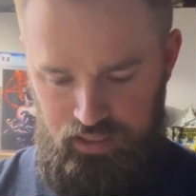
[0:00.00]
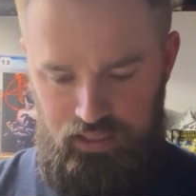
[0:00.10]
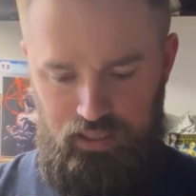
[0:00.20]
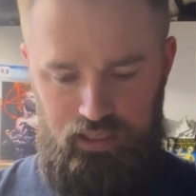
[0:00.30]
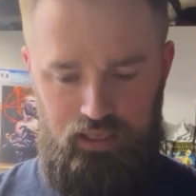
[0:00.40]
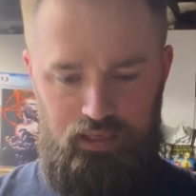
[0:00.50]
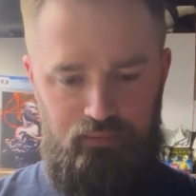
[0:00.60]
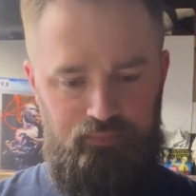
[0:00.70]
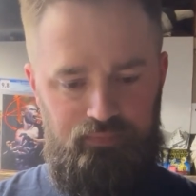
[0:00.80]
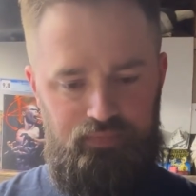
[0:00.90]

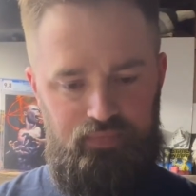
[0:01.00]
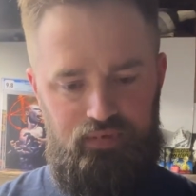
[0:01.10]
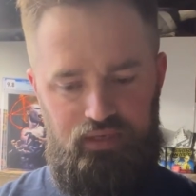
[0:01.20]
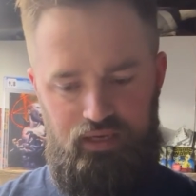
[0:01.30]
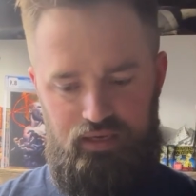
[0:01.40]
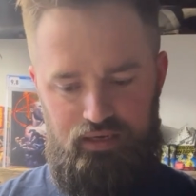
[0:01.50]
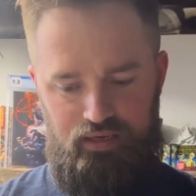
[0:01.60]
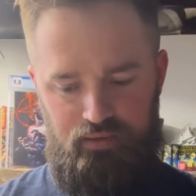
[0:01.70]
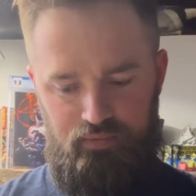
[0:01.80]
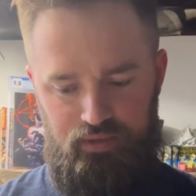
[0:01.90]
And
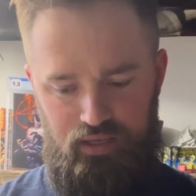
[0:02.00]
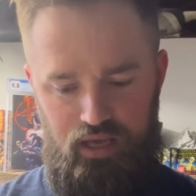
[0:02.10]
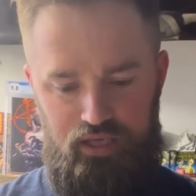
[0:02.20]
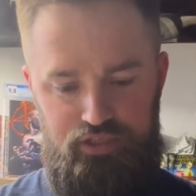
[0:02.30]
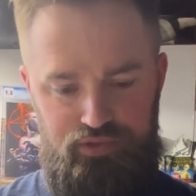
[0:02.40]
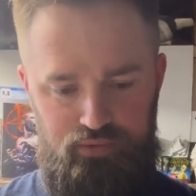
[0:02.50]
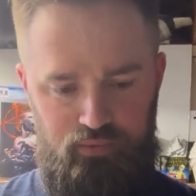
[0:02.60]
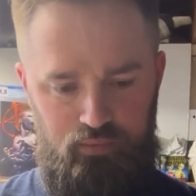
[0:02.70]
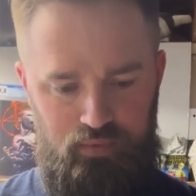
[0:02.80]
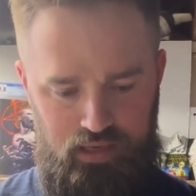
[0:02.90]
I would
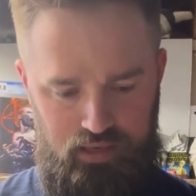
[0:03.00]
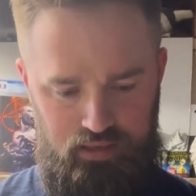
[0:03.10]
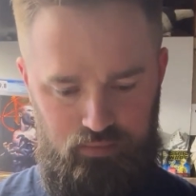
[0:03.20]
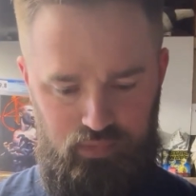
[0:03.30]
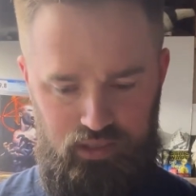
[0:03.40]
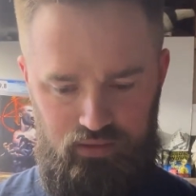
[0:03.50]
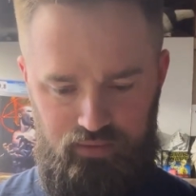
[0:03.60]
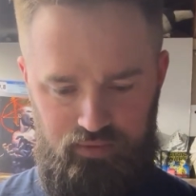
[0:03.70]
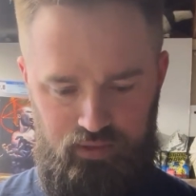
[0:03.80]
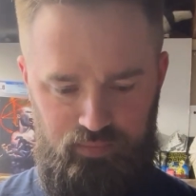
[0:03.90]
assume, being
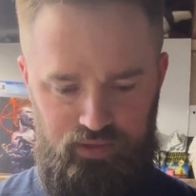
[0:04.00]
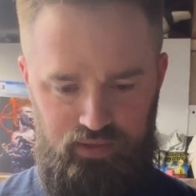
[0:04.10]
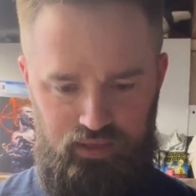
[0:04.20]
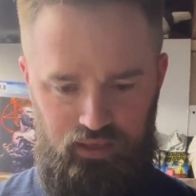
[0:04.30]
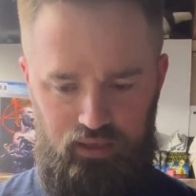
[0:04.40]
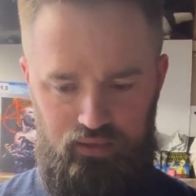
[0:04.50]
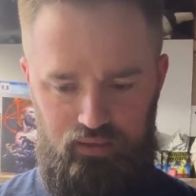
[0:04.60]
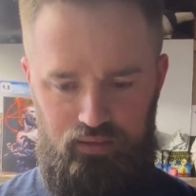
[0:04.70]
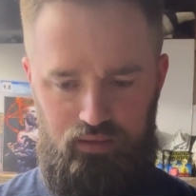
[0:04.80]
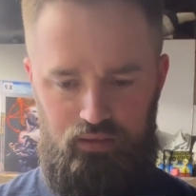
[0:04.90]
low numbered and
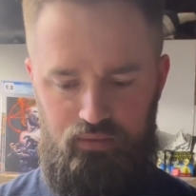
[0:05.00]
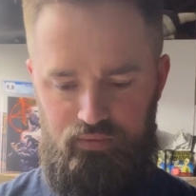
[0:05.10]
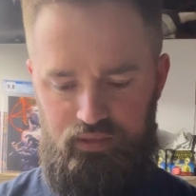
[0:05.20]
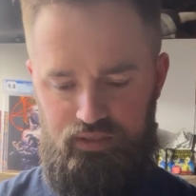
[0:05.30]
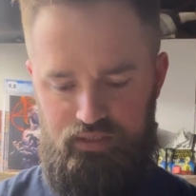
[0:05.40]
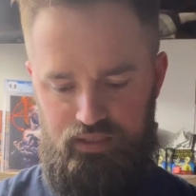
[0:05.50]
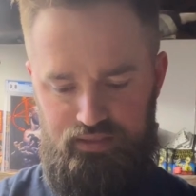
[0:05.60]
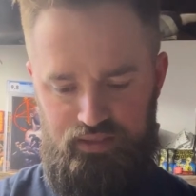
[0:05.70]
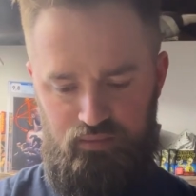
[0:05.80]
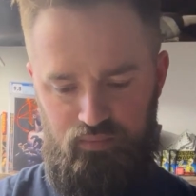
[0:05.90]
a Golden Age
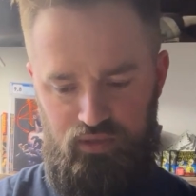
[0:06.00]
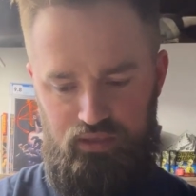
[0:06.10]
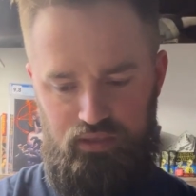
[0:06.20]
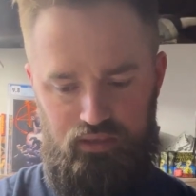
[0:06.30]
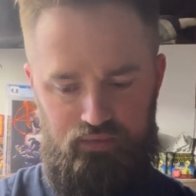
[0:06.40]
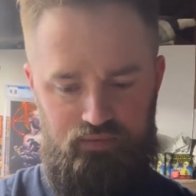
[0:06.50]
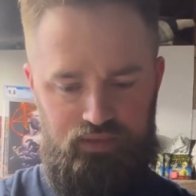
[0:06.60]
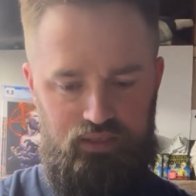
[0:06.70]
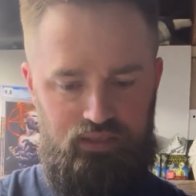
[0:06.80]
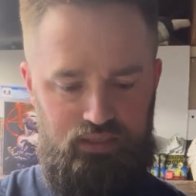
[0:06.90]
10-cent book of this
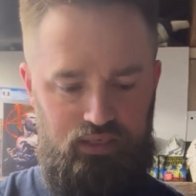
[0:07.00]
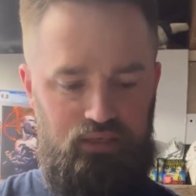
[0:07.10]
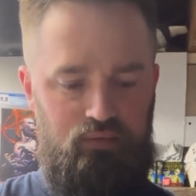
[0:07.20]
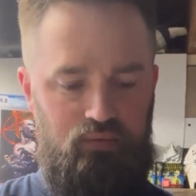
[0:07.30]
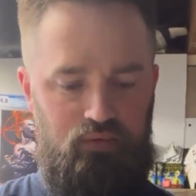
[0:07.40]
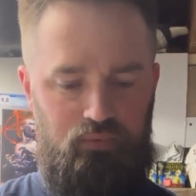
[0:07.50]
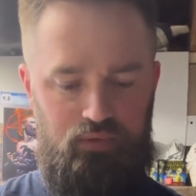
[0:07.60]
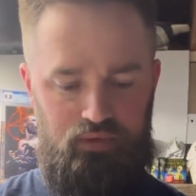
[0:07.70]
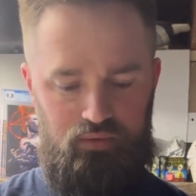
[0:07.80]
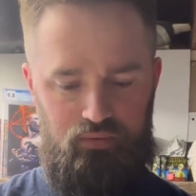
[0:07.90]
content, it
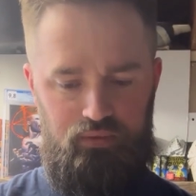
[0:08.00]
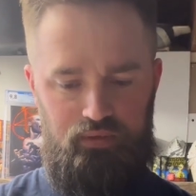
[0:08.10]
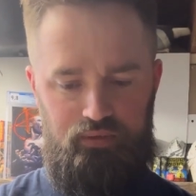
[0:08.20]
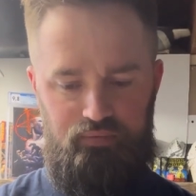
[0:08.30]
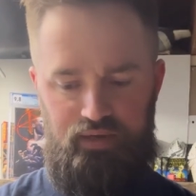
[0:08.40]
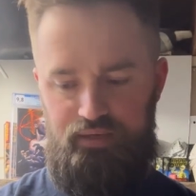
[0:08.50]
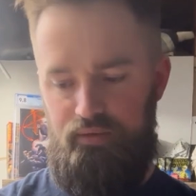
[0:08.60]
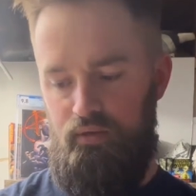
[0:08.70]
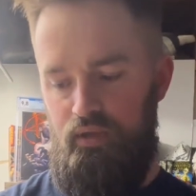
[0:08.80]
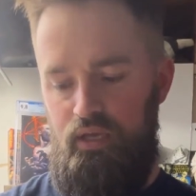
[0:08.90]
would hold a little
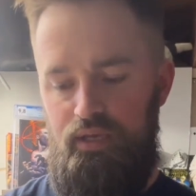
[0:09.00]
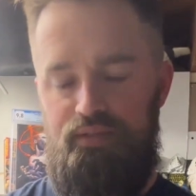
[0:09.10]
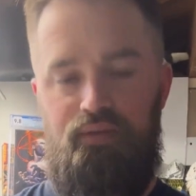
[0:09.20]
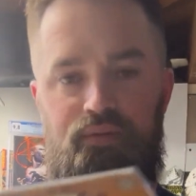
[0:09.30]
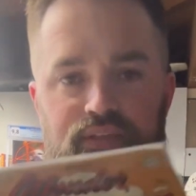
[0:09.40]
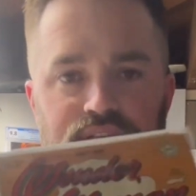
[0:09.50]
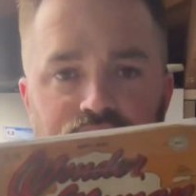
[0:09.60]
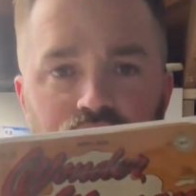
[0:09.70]
value. So this is